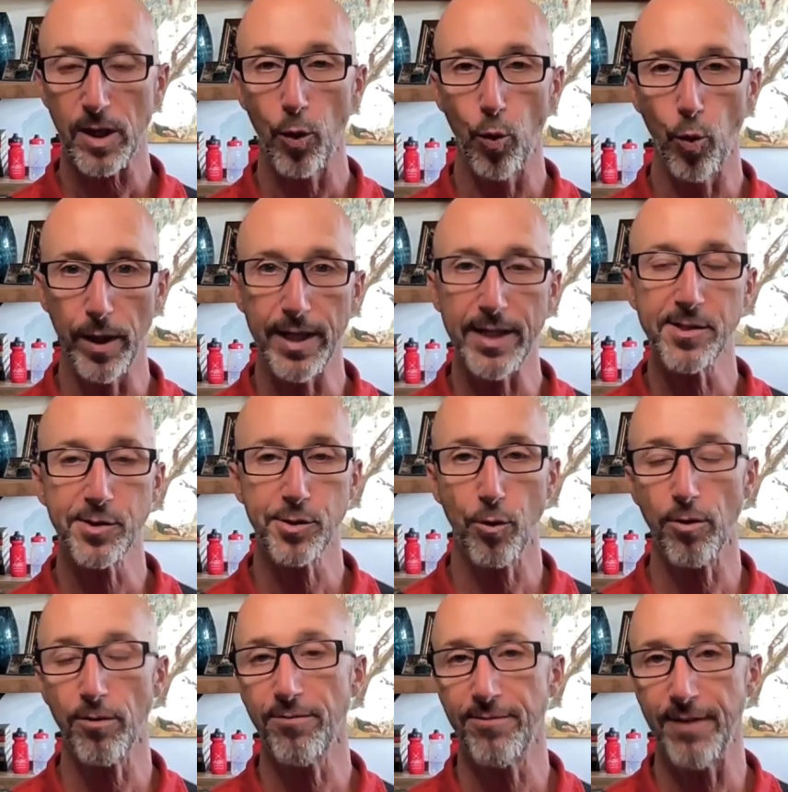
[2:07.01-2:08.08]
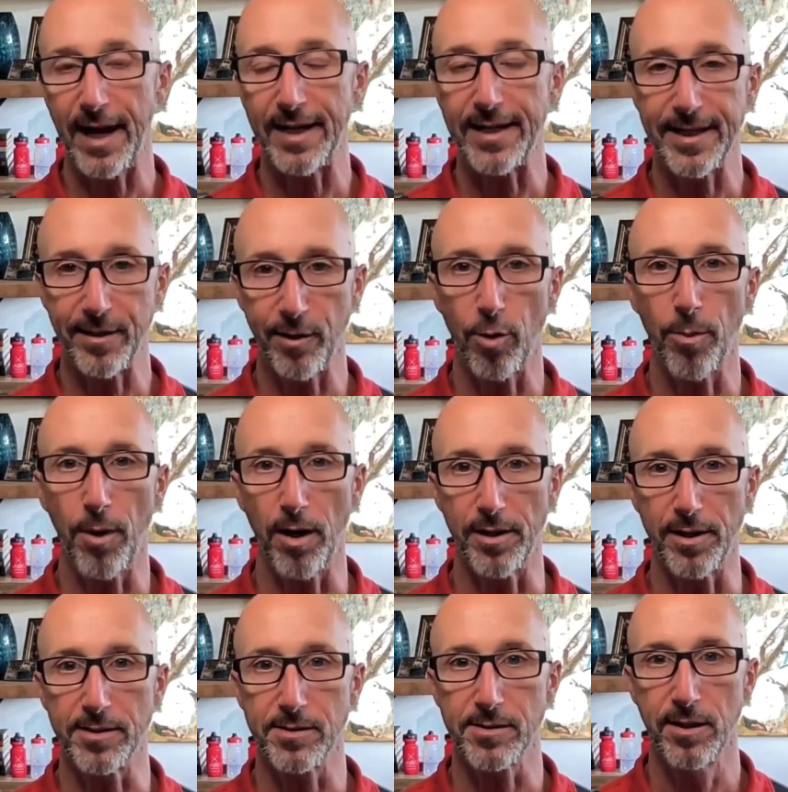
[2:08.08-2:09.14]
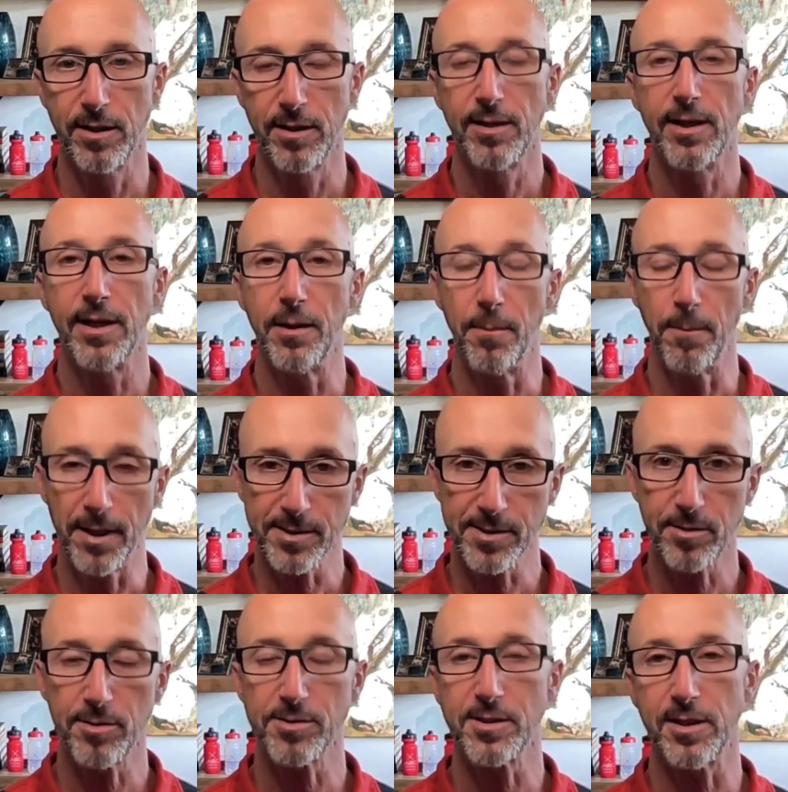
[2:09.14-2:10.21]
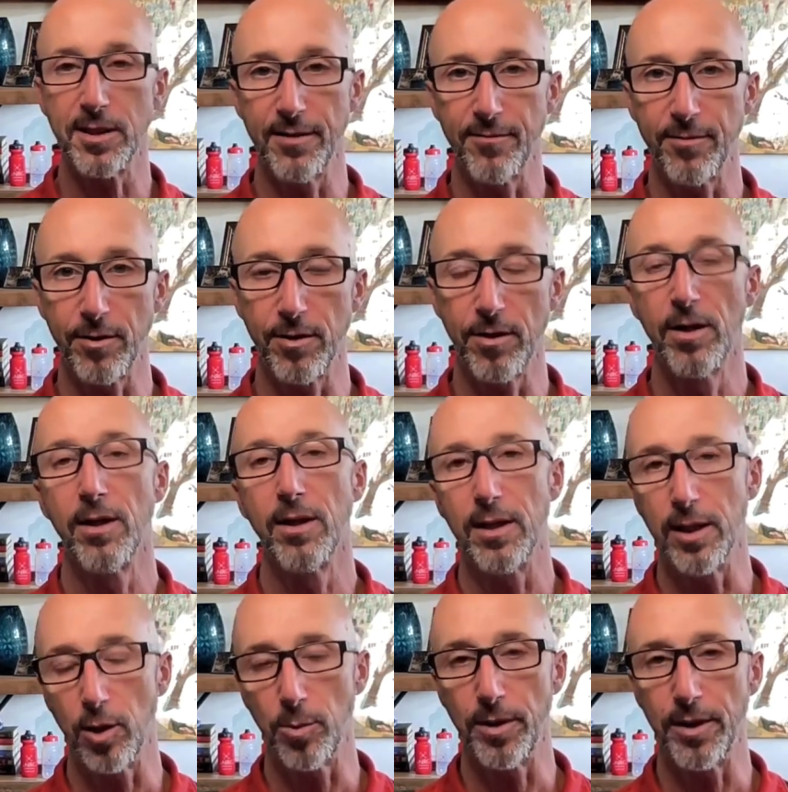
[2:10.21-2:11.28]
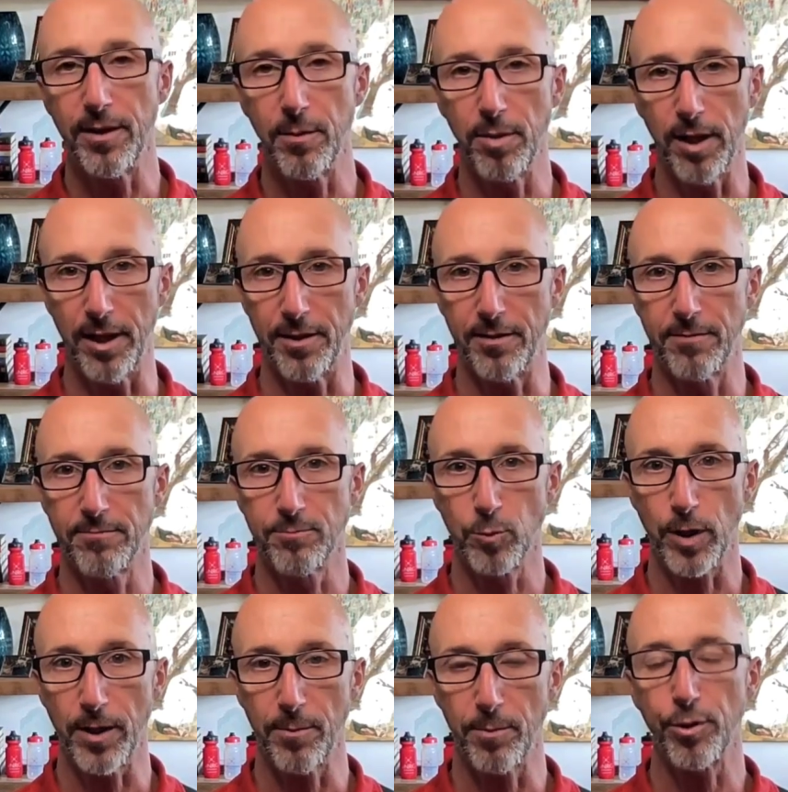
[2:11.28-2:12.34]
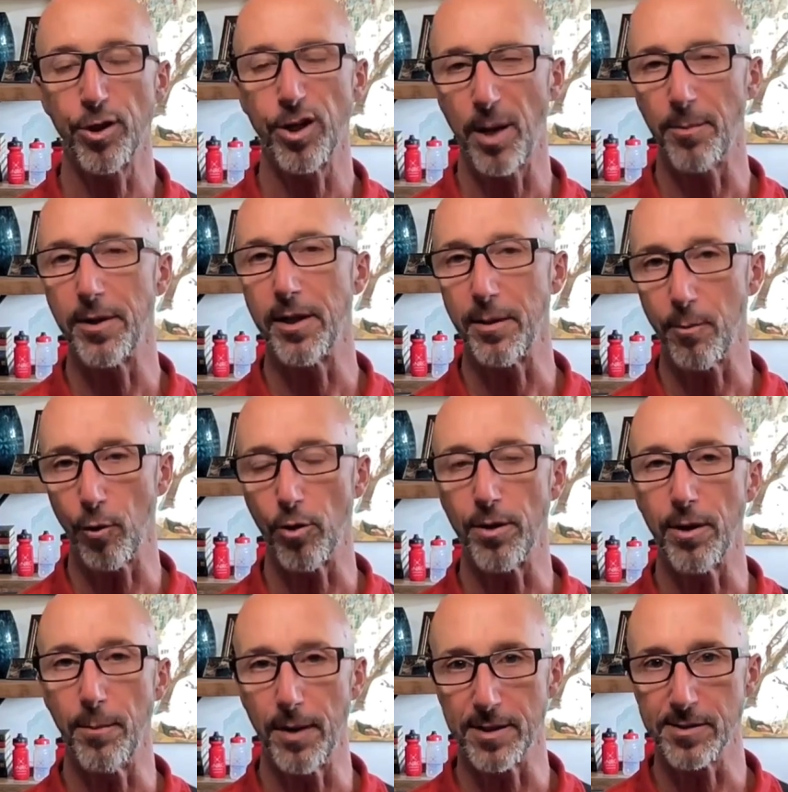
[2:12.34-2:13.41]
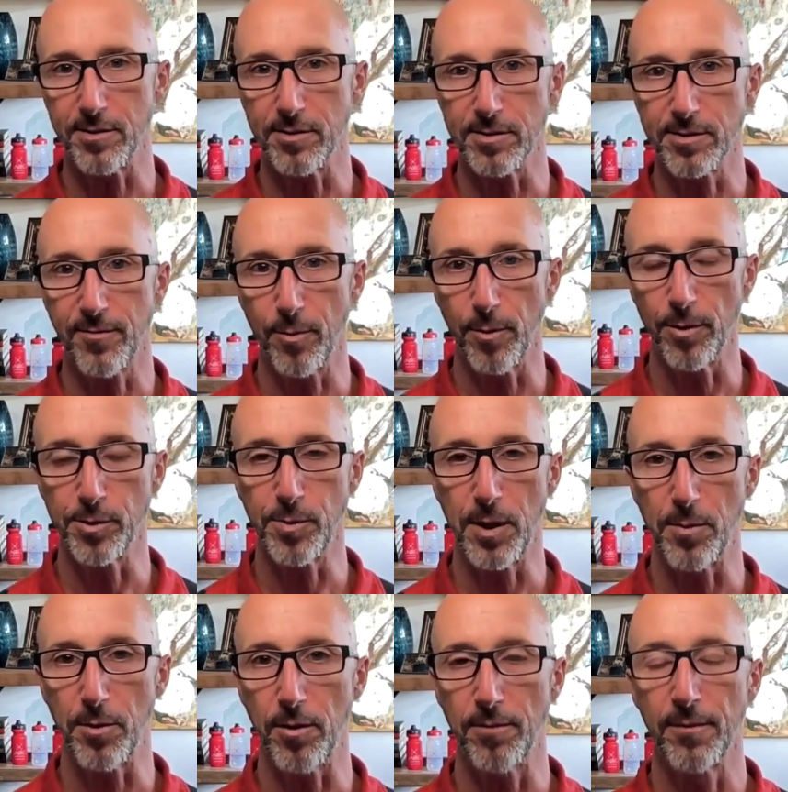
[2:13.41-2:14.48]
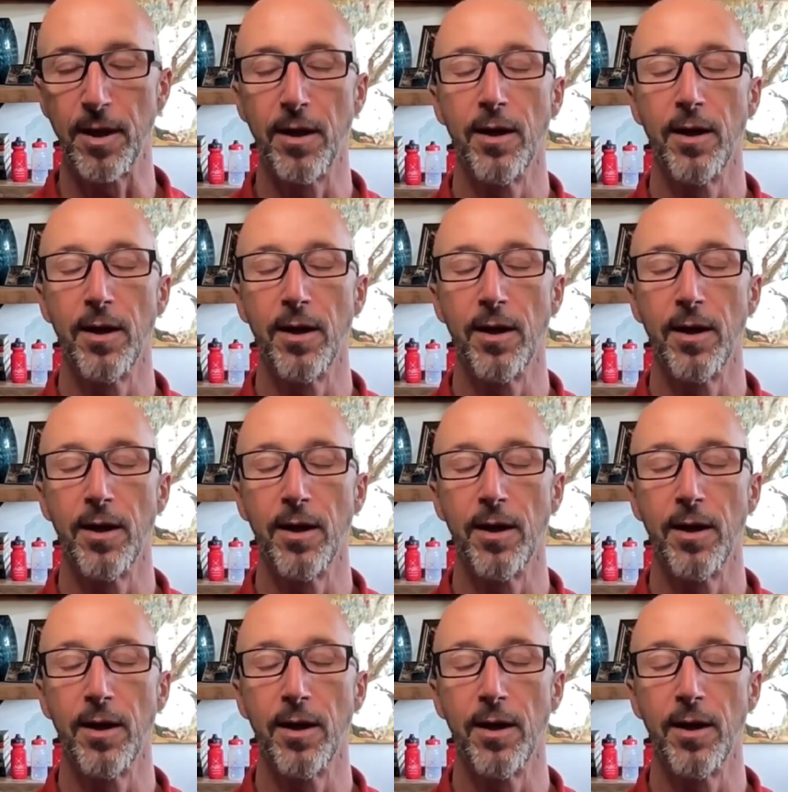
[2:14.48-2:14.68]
We store fat in our bodies, in the muscles, liver, a little bit in the blood, okay? Predominantly more in the muscles for most people.